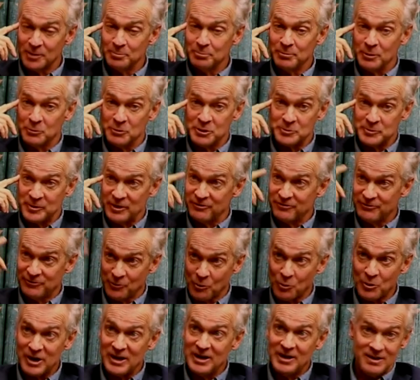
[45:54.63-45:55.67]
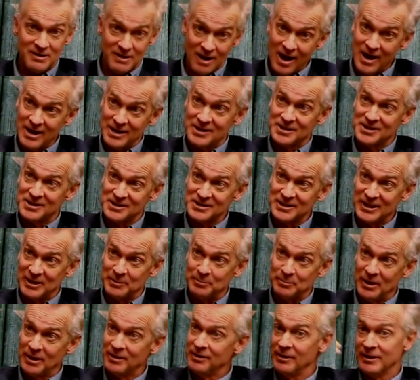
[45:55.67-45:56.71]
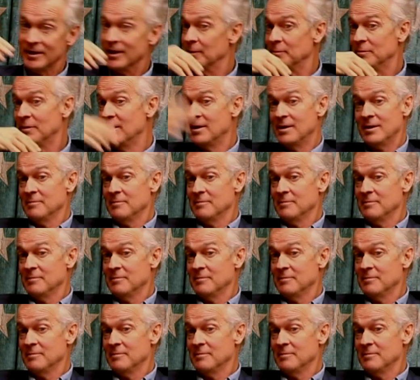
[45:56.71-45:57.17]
but we spent 40 nights in Bethlehem